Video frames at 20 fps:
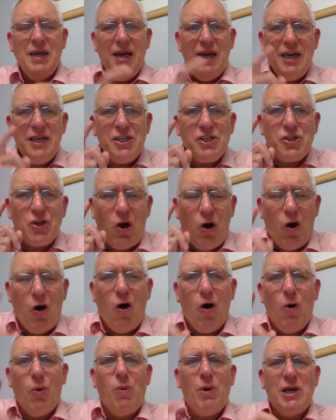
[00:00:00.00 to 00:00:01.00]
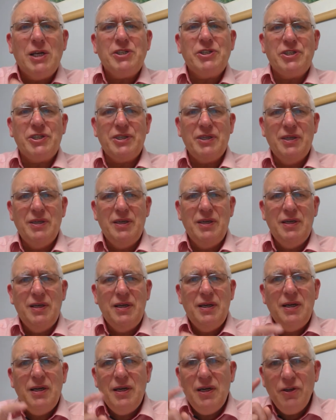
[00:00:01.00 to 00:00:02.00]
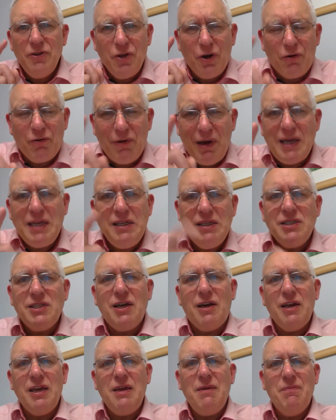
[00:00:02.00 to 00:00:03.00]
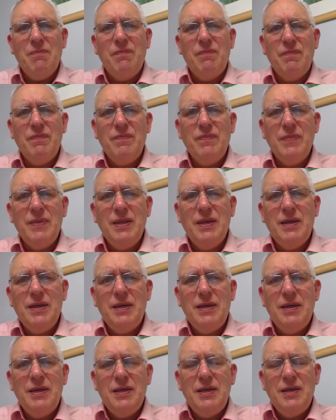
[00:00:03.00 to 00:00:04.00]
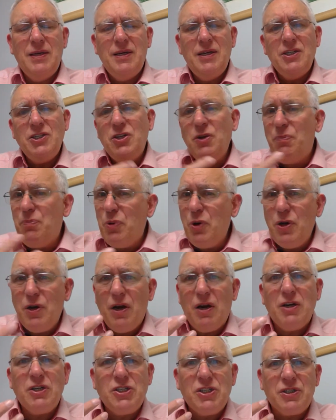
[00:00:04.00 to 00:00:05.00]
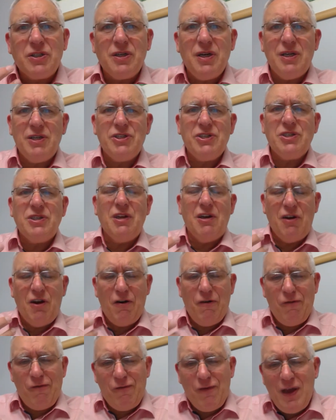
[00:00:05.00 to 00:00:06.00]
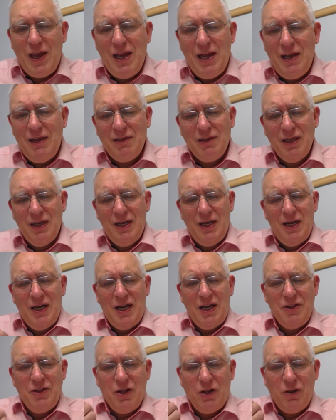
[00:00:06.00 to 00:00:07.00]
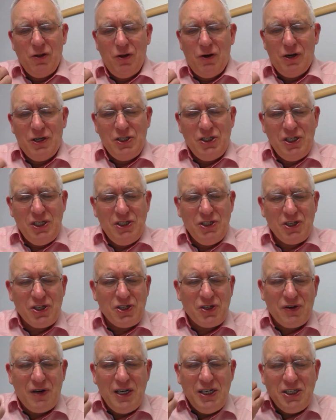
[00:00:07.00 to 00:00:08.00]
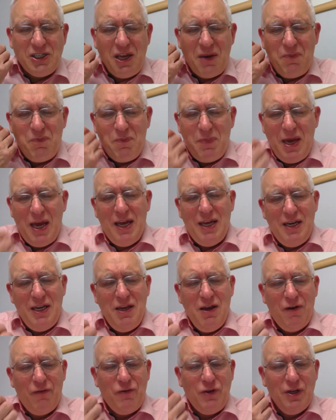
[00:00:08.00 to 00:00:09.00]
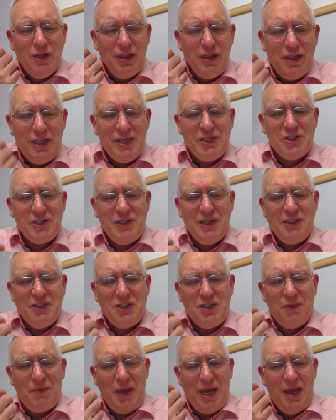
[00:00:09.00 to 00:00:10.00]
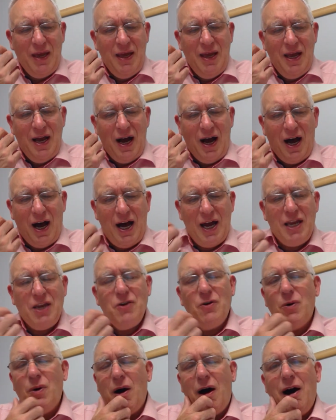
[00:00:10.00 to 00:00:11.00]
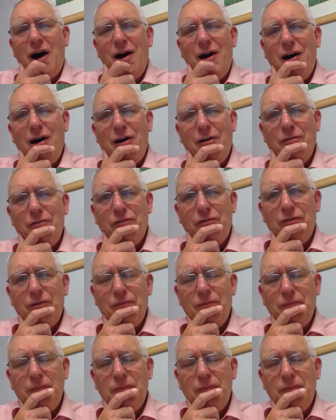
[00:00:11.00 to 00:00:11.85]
It is always the right time to put our trust and our faith in the Lord Jesus Christ. And many of you listening to me, I know have.